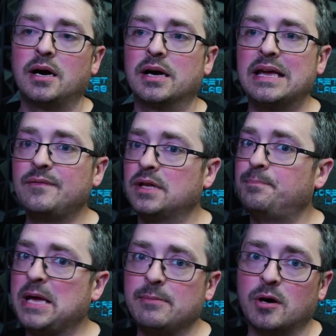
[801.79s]
Even the
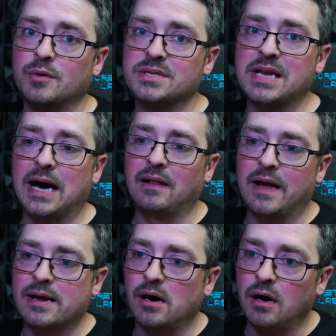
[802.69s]
BMO is not
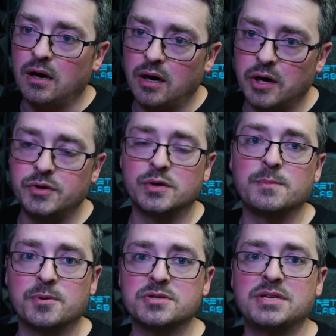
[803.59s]
like
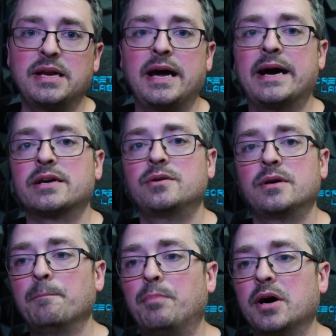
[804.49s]
100%
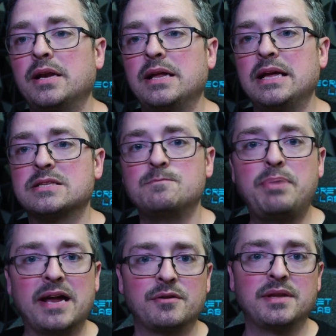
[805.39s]
accurate, but it's
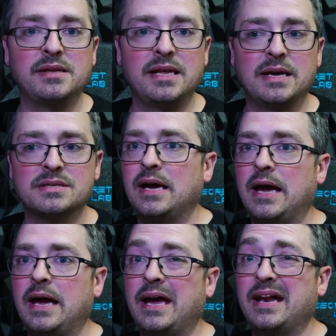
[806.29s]
better than this.
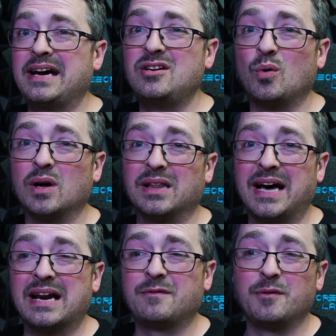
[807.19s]
And I know a
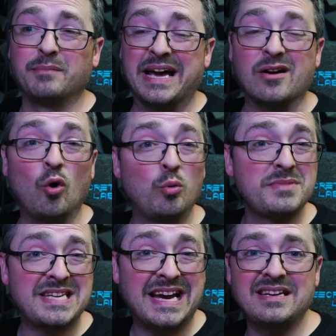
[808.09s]
lot of them, like
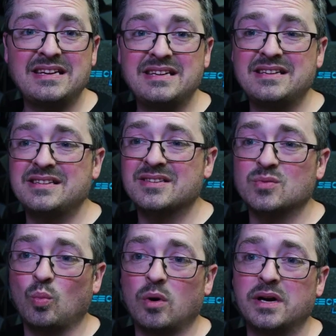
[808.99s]
OhmTech is
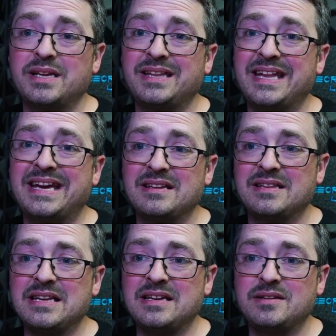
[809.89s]
one that
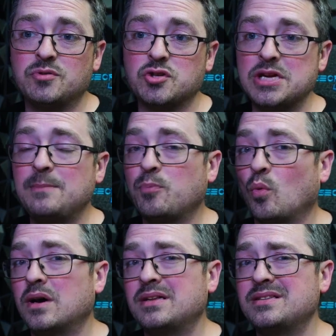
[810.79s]
the cheap
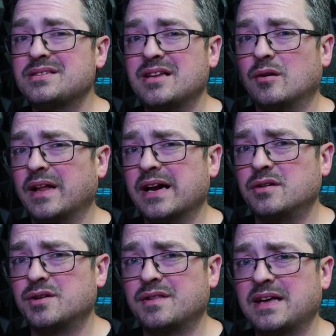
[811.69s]
ones that are like
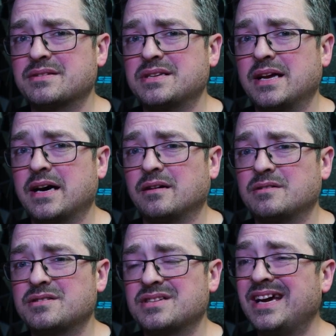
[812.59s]
under
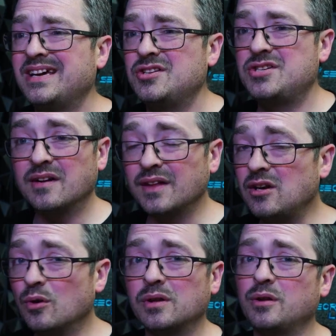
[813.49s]
$1,000 generally
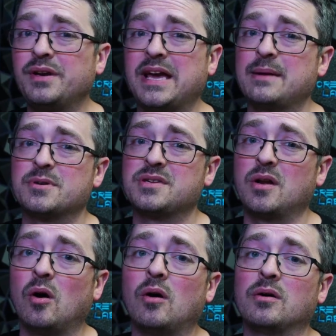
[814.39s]
don't include cameras at
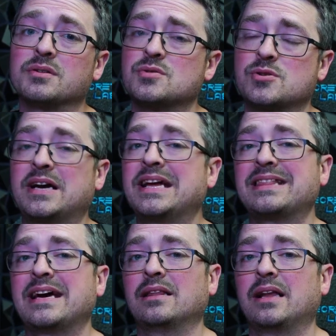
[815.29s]
all. So trying to get
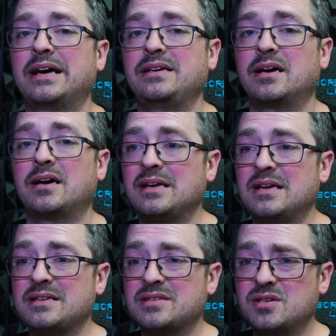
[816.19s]
that lined up
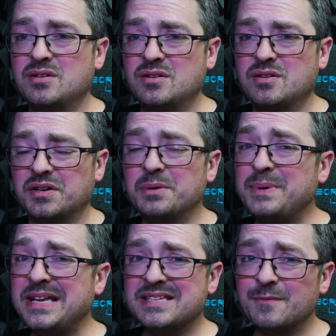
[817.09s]
is gonna
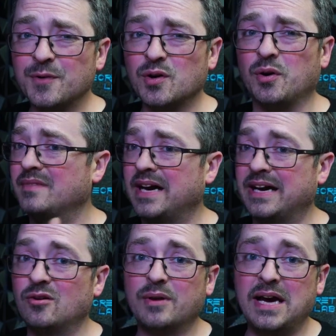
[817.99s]
be difficult. I
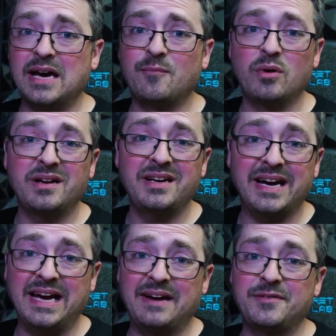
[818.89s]
don't have one,
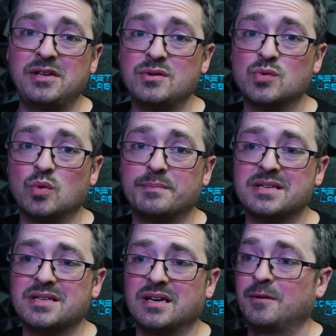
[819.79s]
I haven't used one
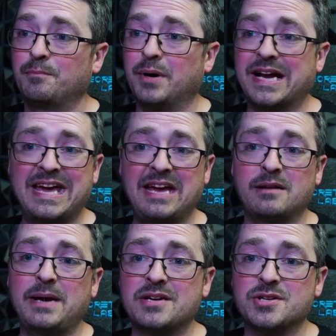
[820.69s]
myself, but I can't
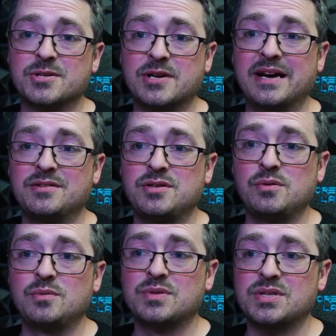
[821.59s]
imagine trying to
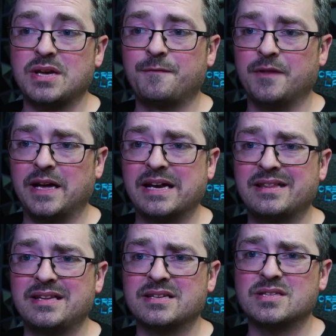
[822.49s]
do stuff like
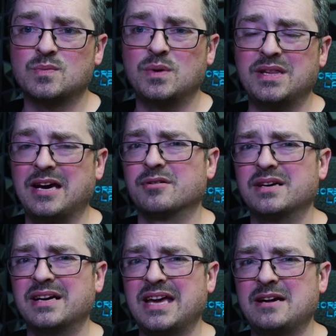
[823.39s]
this without
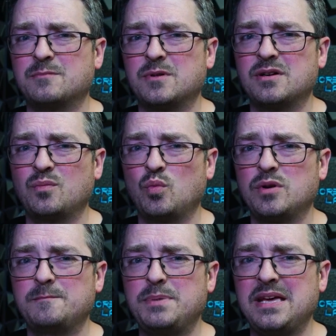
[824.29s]
a camera
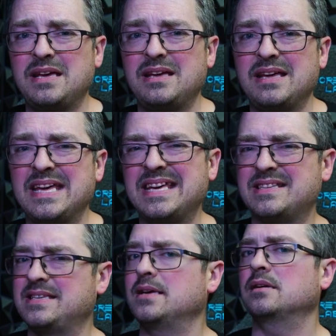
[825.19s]
would be
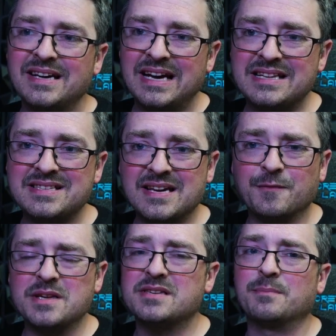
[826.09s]
easy. It's
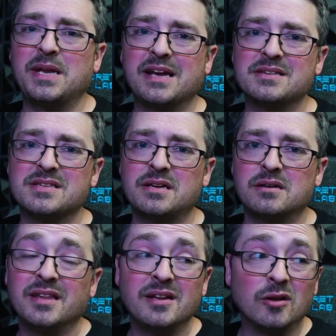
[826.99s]
definitely something to
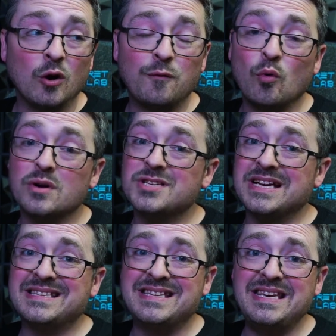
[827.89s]
consider. Glowforge
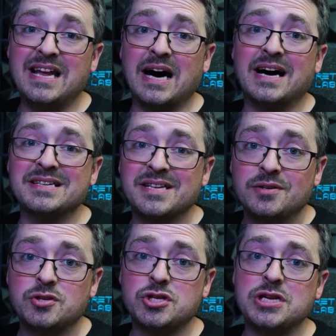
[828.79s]
is not
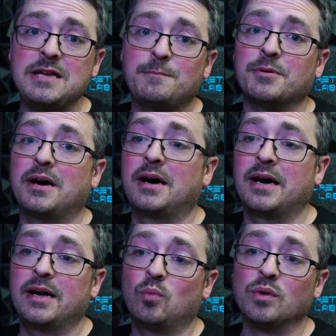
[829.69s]
cheap.
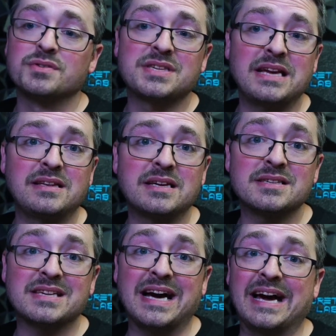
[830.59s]
I will say
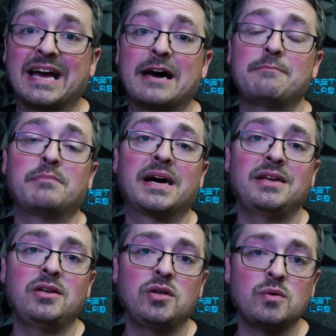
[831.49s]
this, I got
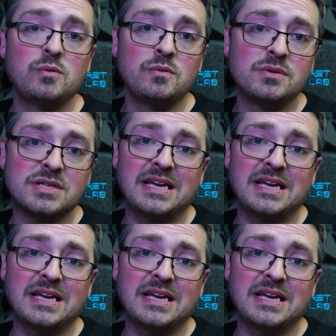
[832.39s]
mine used.